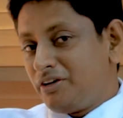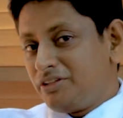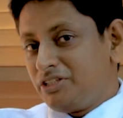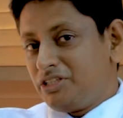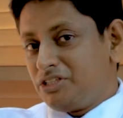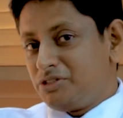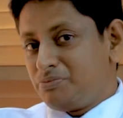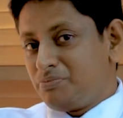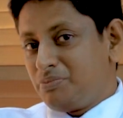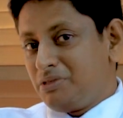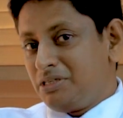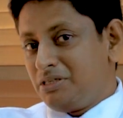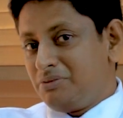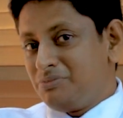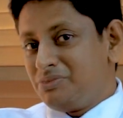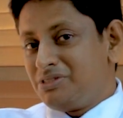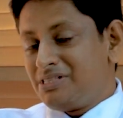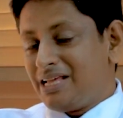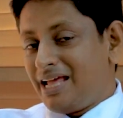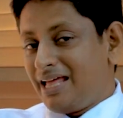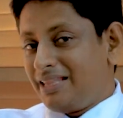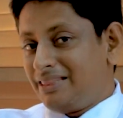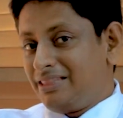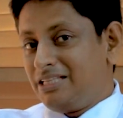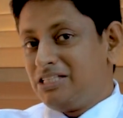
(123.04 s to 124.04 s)
of the
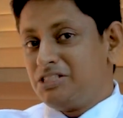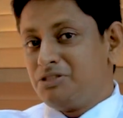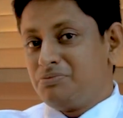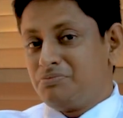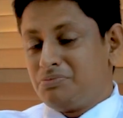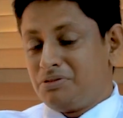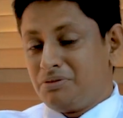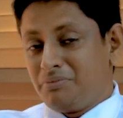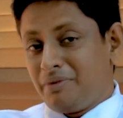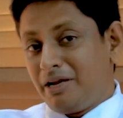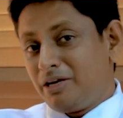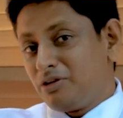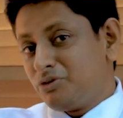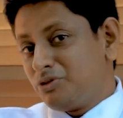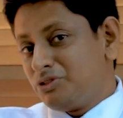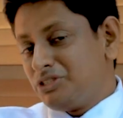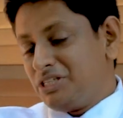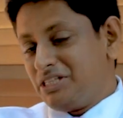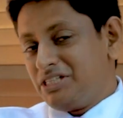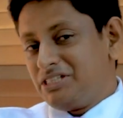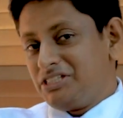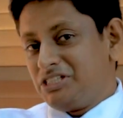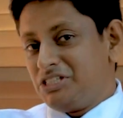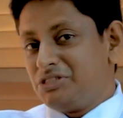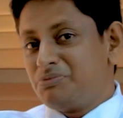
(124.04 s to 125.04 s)
sperms and the
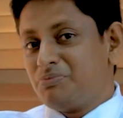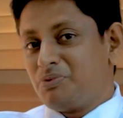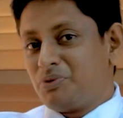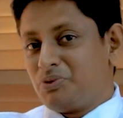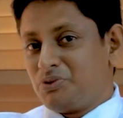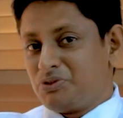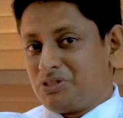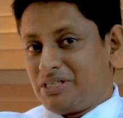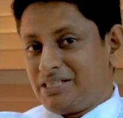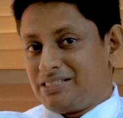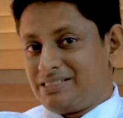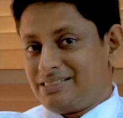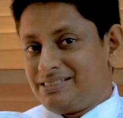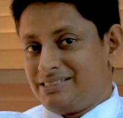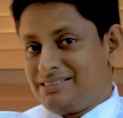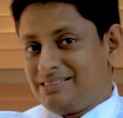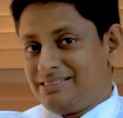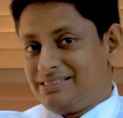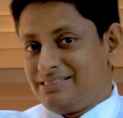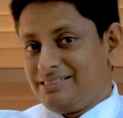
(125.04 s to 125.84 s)
spermatogenesis process.